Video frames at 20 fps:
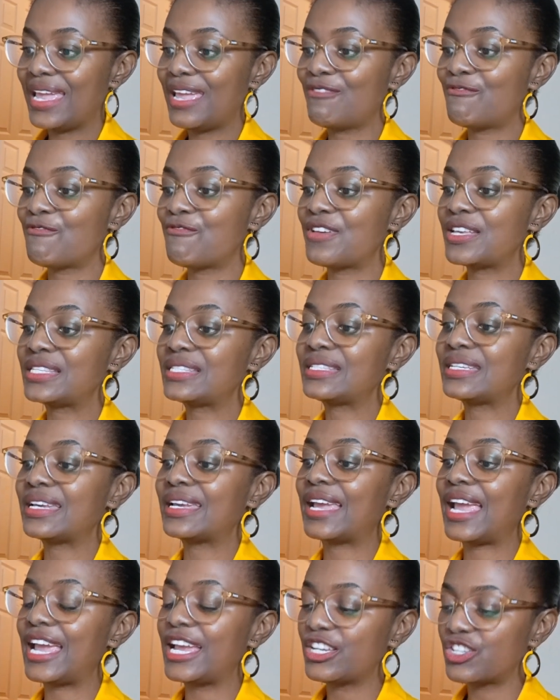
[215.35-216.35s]

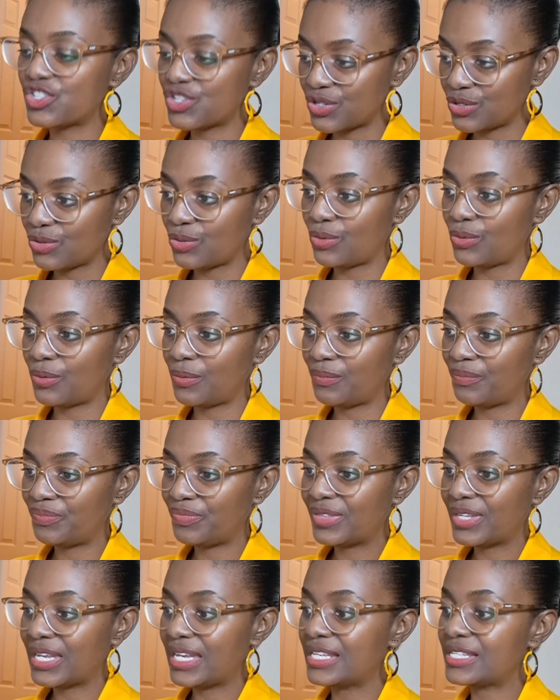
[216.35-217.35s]
Investigational
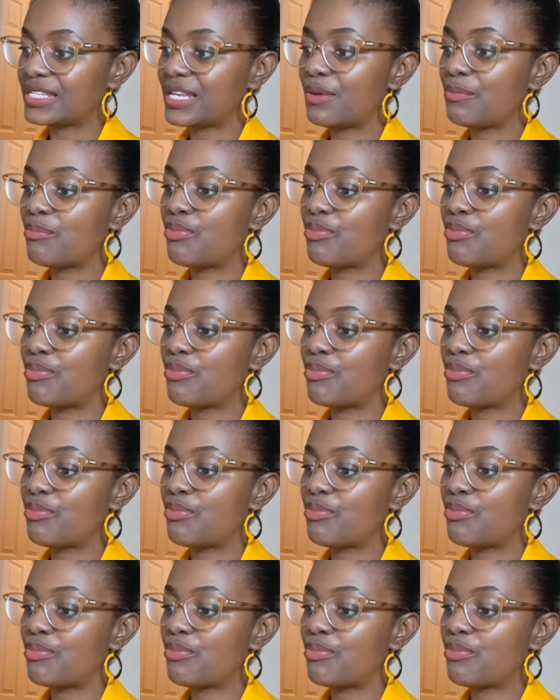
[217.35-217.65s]
is a